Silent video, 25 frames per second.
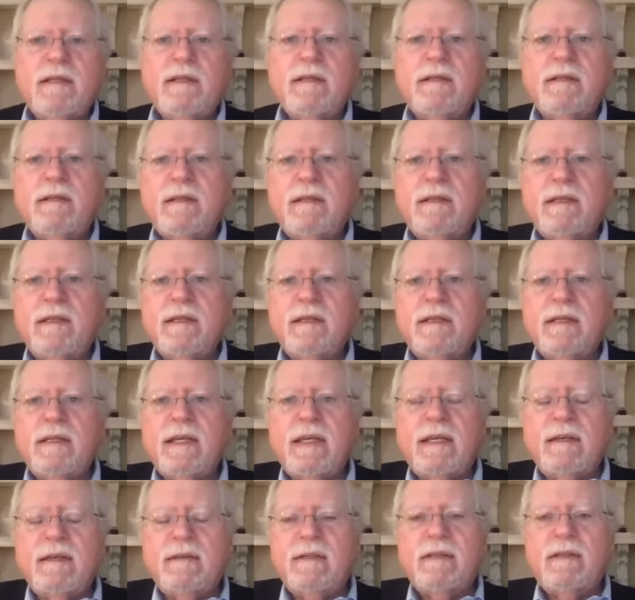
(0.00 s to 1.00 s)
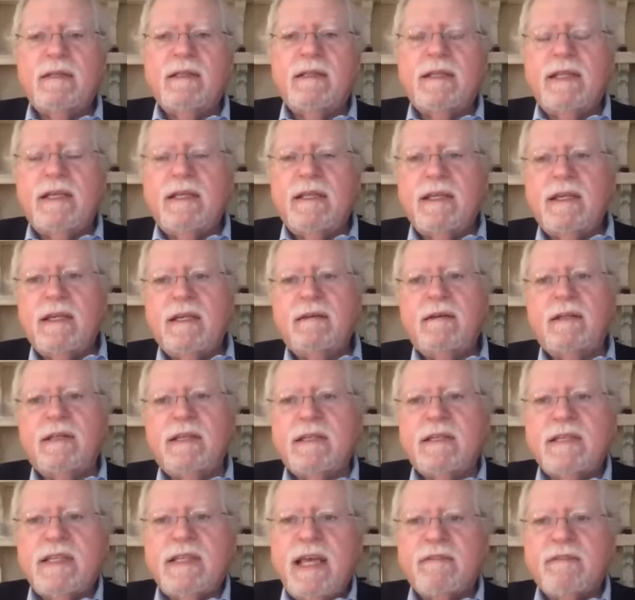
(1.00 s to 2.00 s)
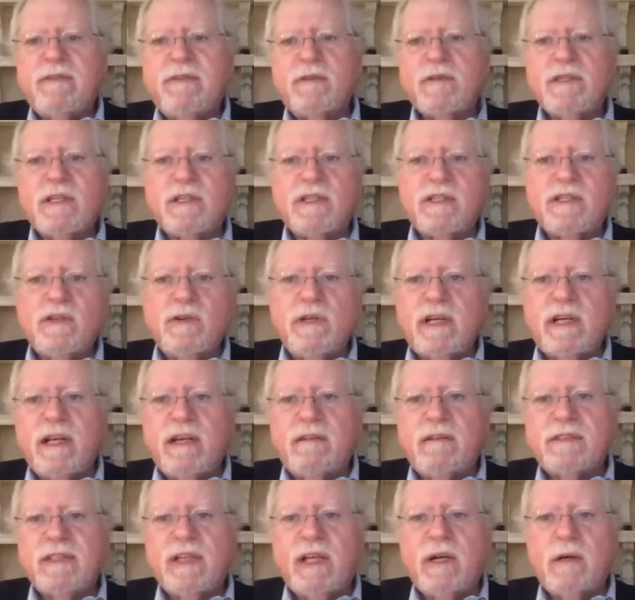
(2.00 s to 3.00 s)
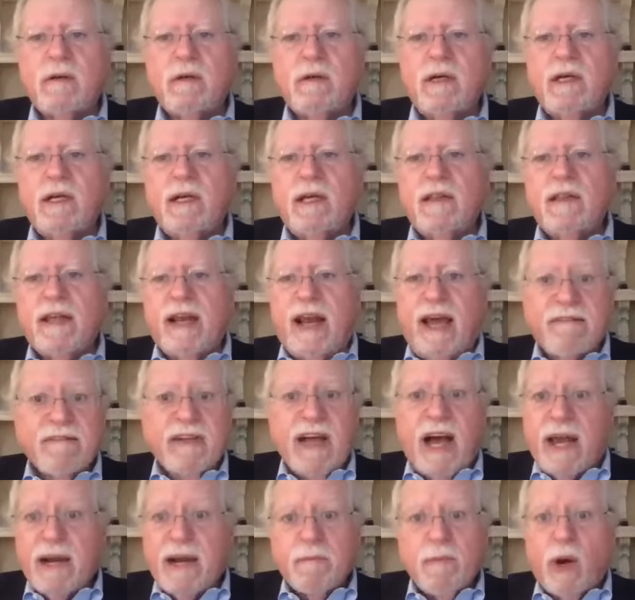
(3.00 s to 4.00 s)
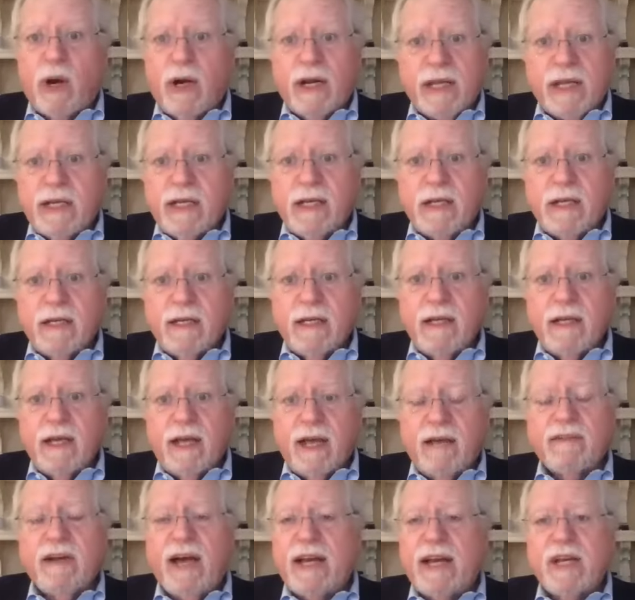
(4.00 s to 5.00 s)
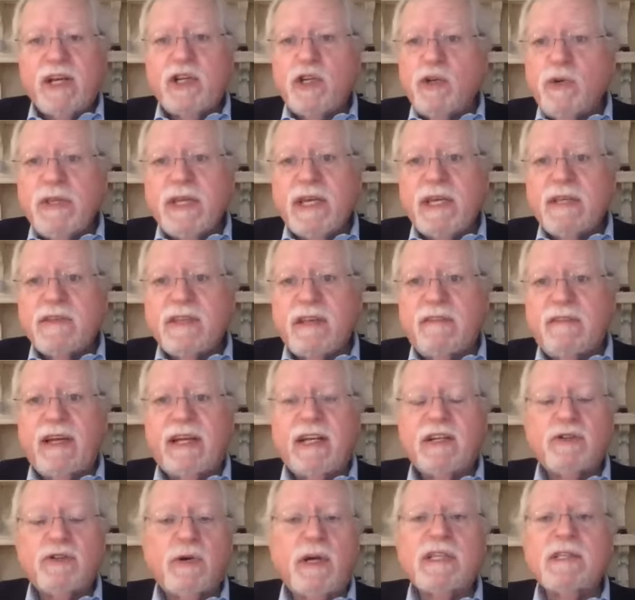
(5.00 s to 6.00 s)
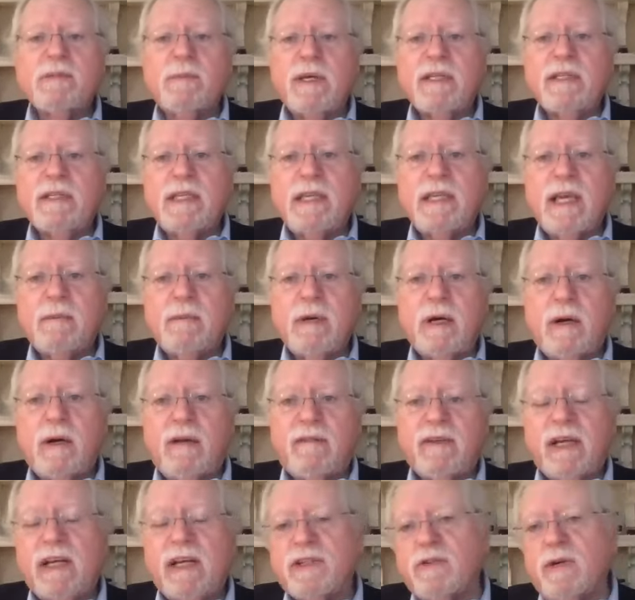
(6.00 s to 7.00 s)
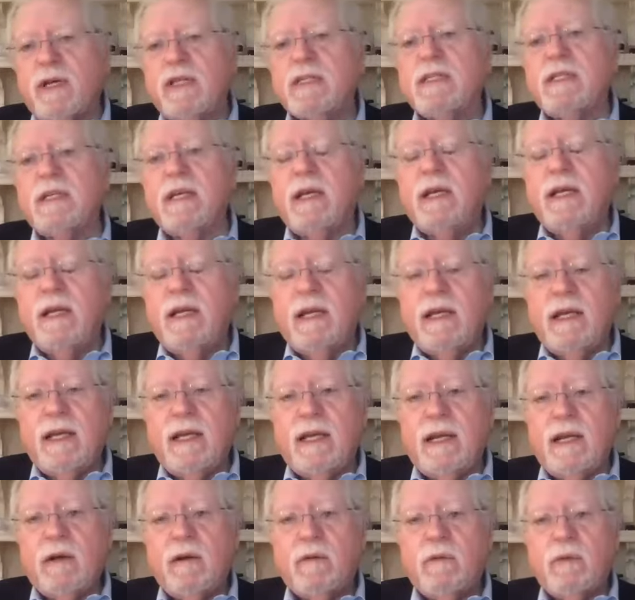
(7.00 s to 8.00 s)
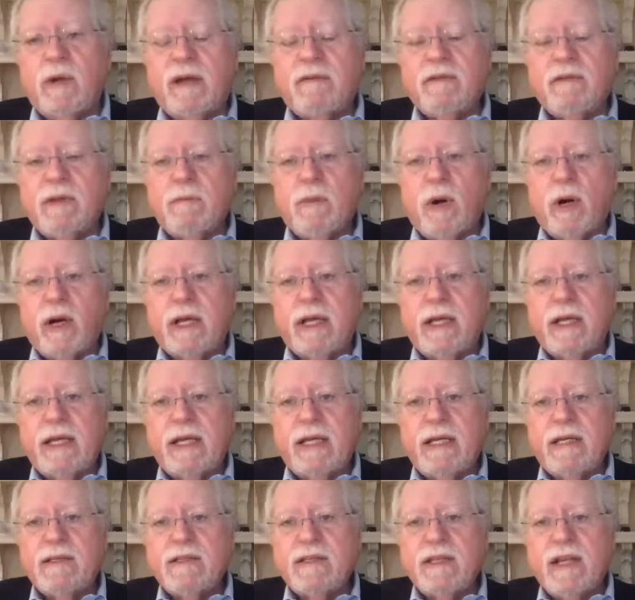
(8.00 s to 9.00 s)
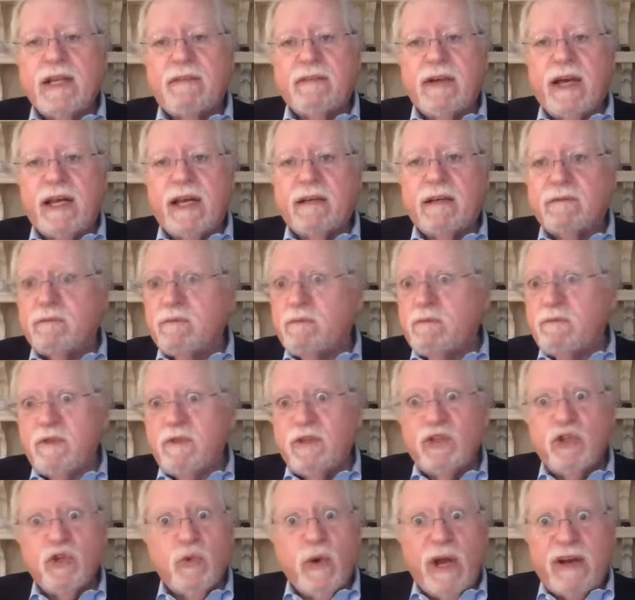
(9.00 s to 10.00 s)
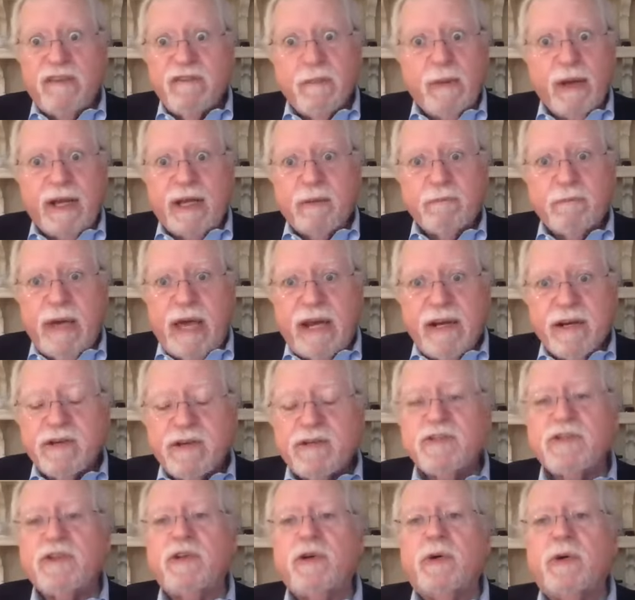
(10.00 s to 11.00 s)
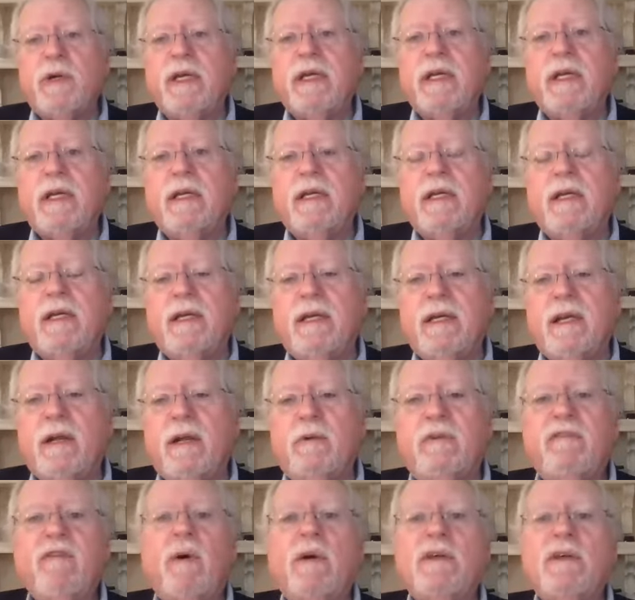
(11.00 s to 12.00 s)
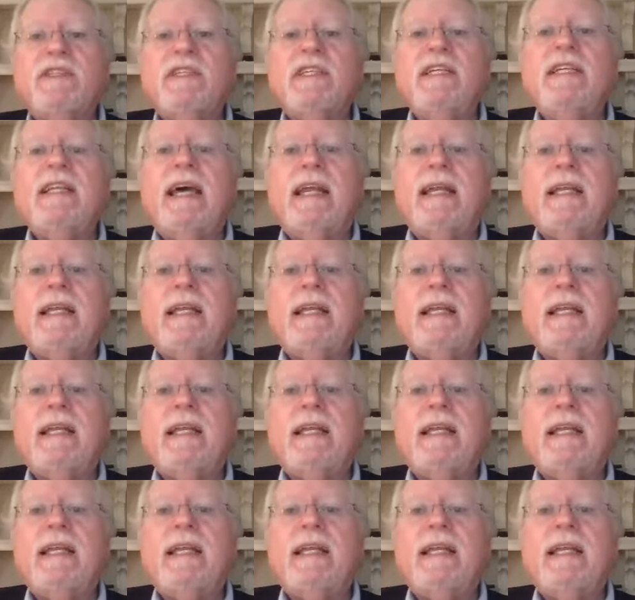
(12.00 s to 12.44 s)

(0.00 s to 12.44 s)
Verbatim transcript: the the the the CFO is astute enough to know that I've got to market. I've got to do this. I've got to trust my CMO. I've got to trust you know whatever the market is, and I've got to do whatever my competitors are doing. You know, we've always seen that in the